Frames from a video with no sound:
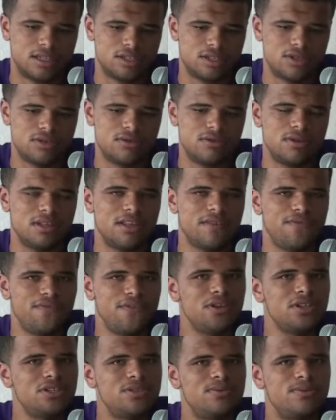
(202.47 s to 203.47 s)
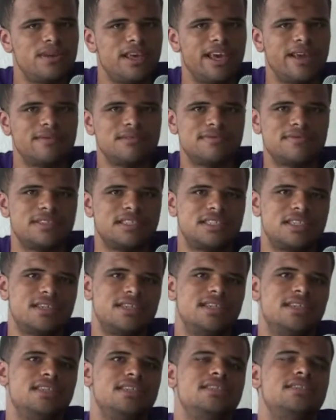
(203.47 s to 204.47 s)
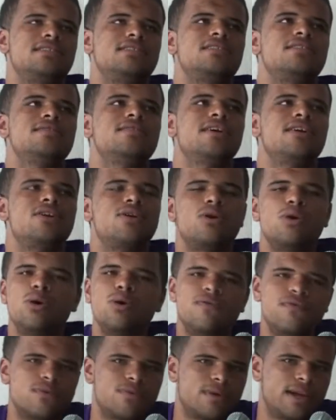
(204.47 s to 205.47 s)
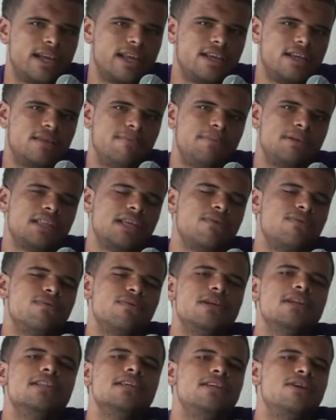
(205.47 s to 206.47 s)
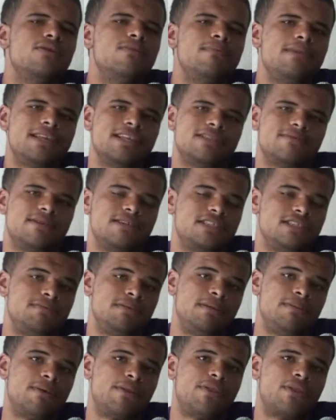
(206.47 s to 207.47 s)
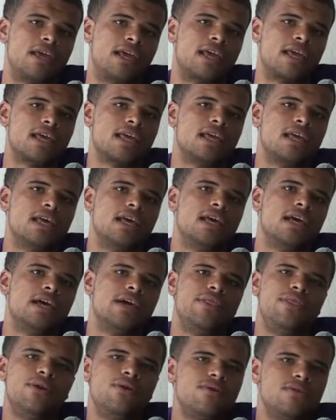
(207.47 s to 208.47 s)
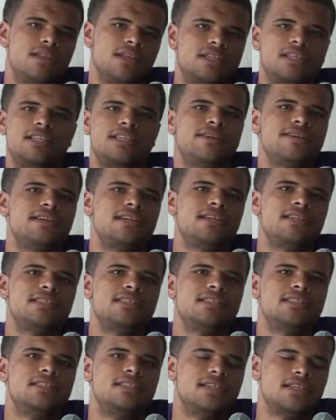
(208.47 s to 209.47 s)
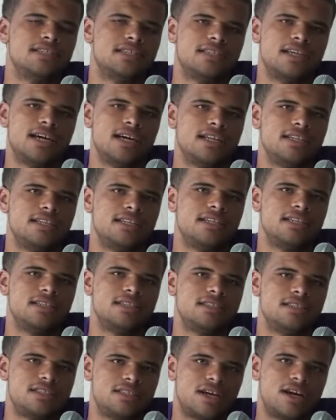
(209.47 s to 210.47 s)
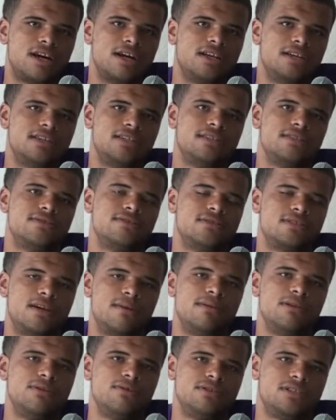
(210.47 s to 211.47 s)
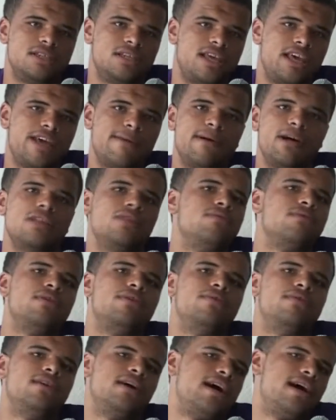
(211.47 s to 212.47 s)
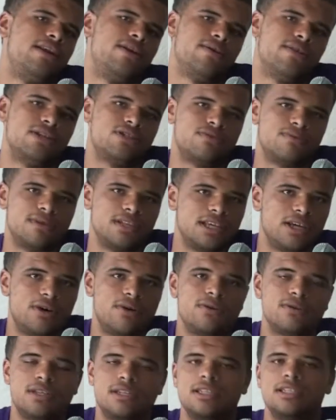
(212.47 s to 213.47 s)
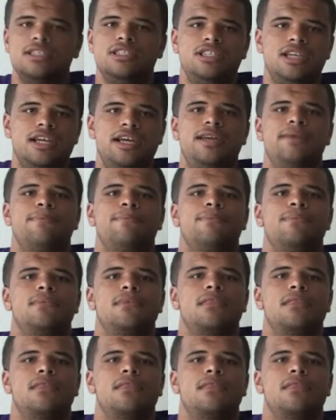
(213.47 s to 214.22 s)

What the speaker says: So the first 2 games of a series, they're not overrated, but they really don't mean as much as people think. No, the series does not start until someone loses a game on the road. I know that's really old cliche,